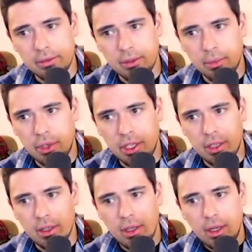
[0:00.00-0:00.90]
They're pretty
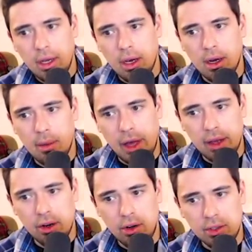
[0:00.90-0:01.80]
good.
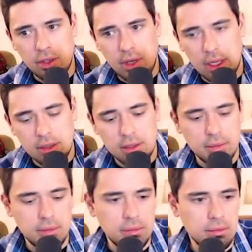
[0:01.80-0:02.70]
Anker also has
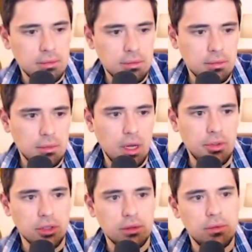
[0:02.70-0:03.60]
some
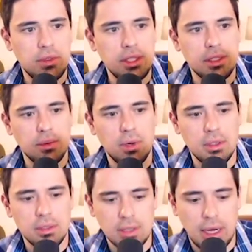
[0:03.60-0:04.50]
other decent
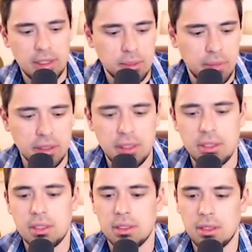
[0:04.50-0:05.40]
ones. I just picked
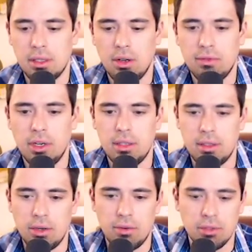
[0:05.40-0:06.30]
these because of the
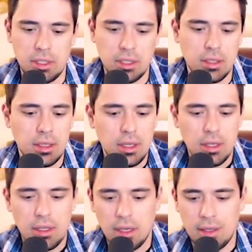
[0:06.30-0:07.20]
over ear,
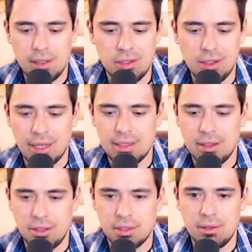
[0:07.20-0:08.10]
and they just look like
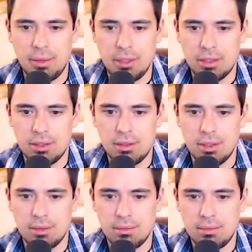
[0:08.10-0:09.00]
little. I mean,
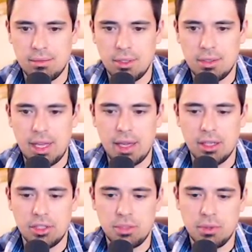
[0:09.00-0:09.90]
they're
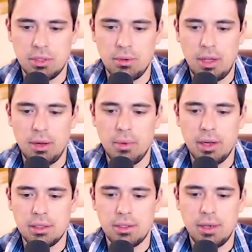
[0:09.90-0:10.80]
tankish, but they're
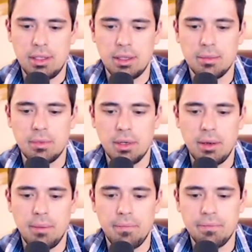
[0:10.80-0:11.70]
lightweight, so I dig them.